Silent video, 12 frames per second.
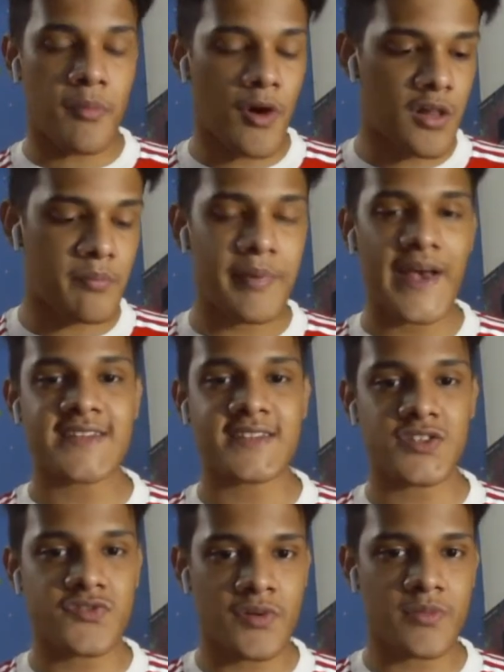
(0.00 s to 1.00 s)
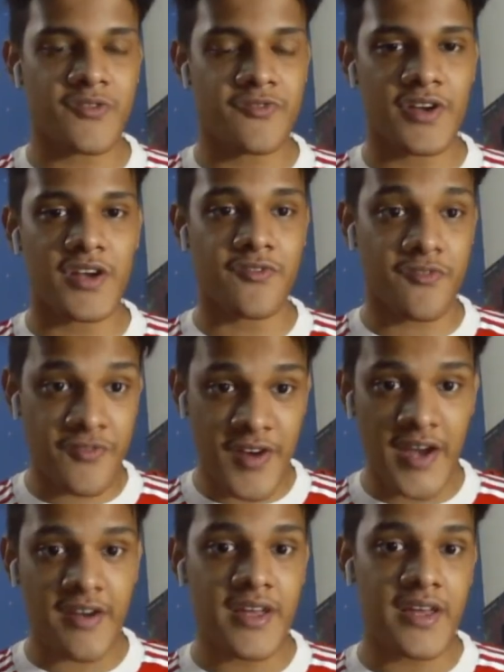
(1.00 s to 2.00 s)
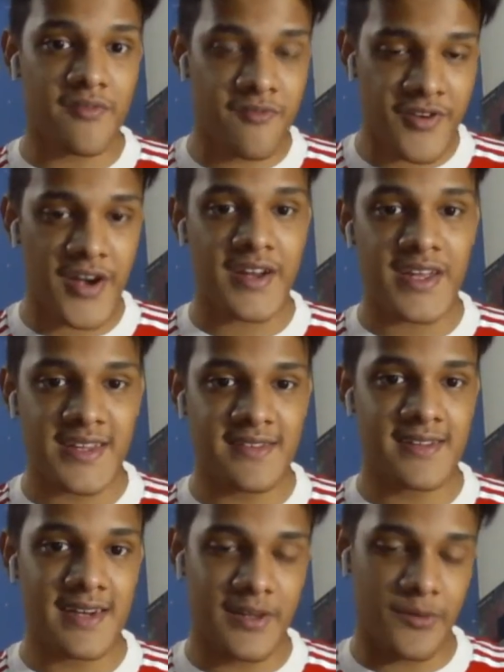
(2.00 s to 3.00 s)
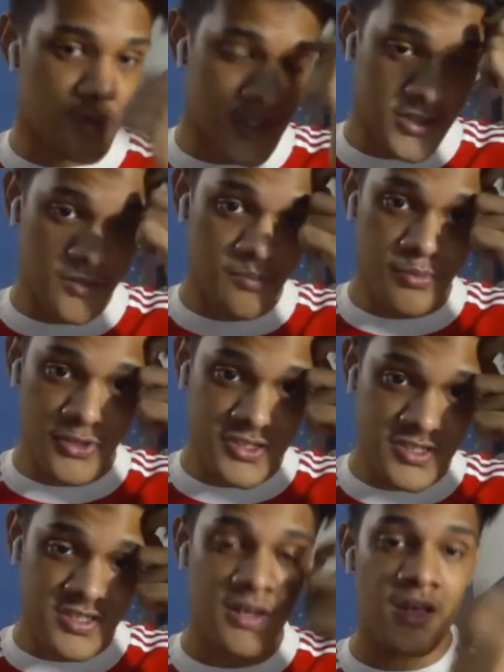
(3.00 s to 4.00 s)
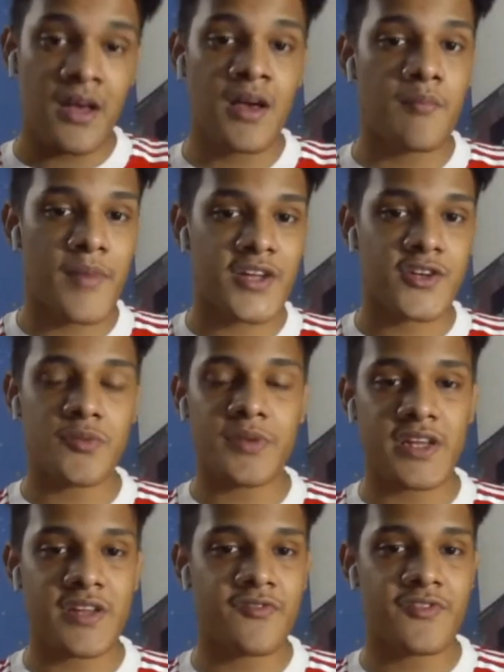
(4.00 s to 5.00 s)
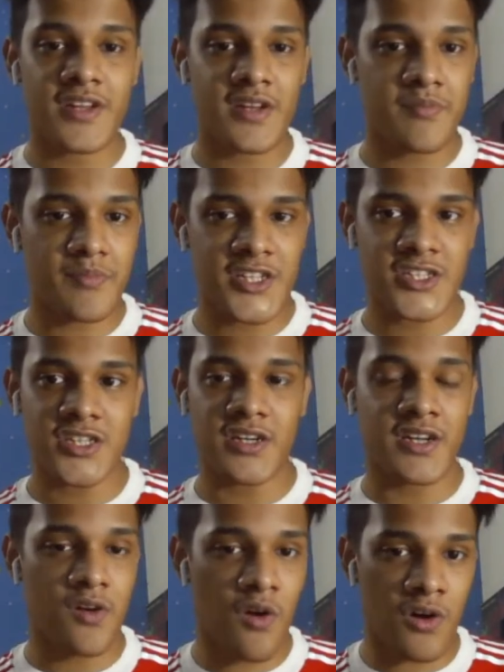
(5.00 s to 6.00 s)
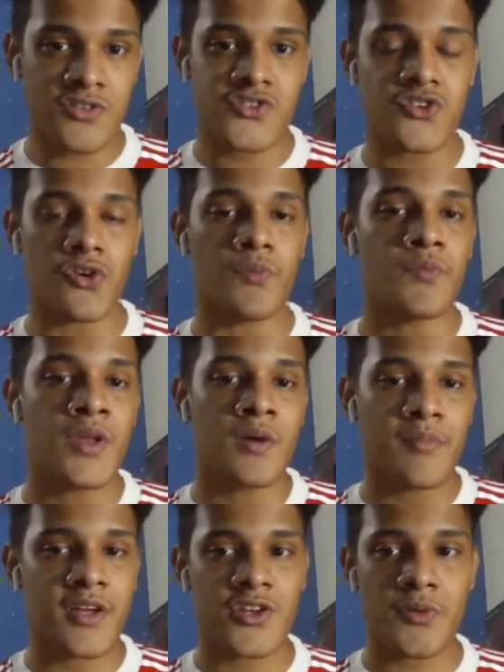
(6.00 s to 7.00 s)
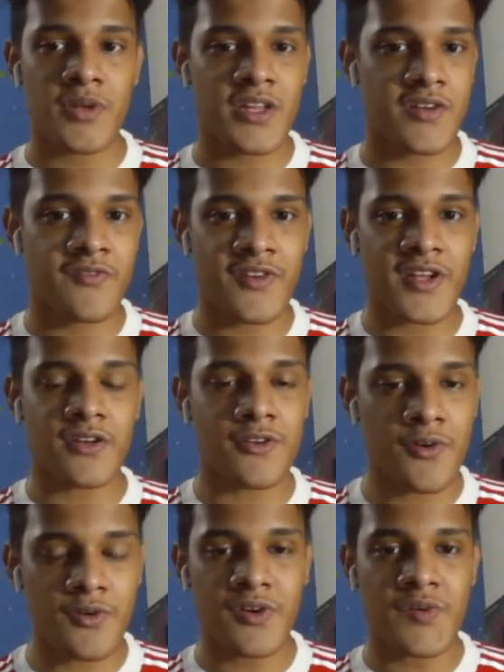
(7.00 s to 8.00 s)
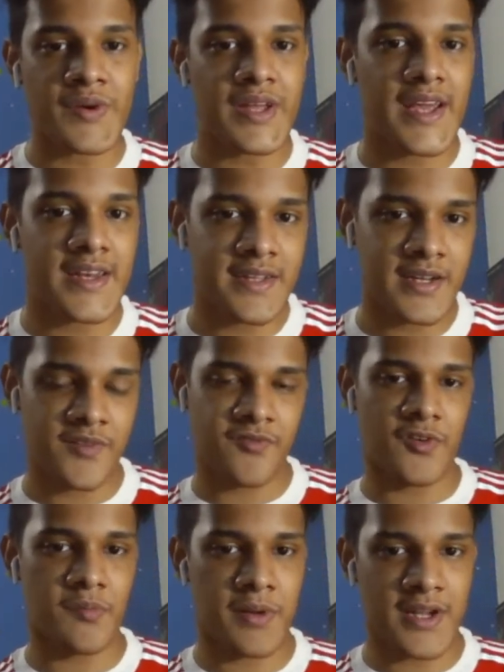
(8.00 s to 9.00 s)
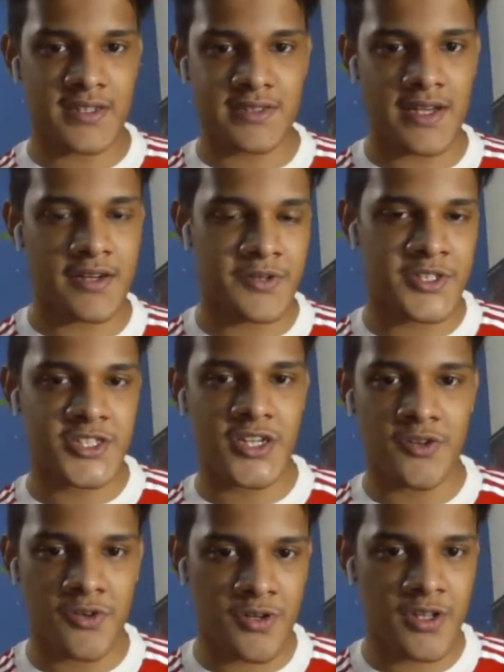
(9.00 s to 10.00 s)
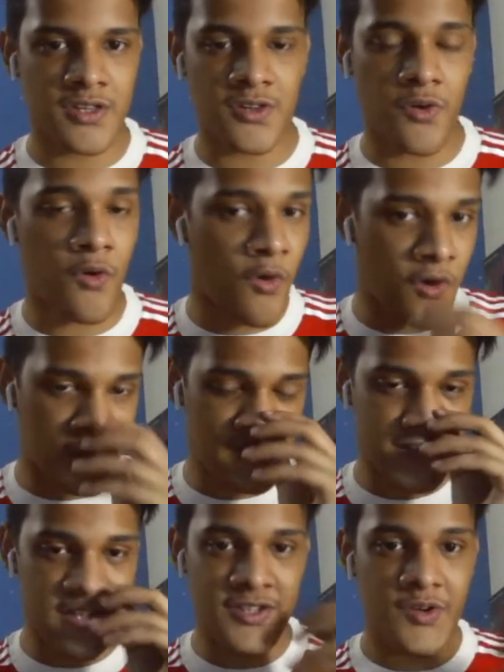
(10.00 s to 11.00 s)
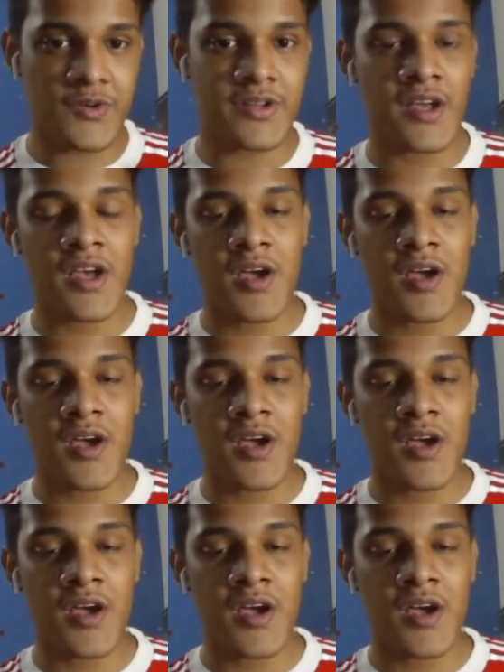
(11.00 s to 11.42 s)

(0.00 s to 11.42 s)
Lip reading: ball passes from the front very, very easily, which puts McTominay and Fred in pressure. And also, McTominay and Fred don't create enough for players like Cristiano Ronaldo, or they don't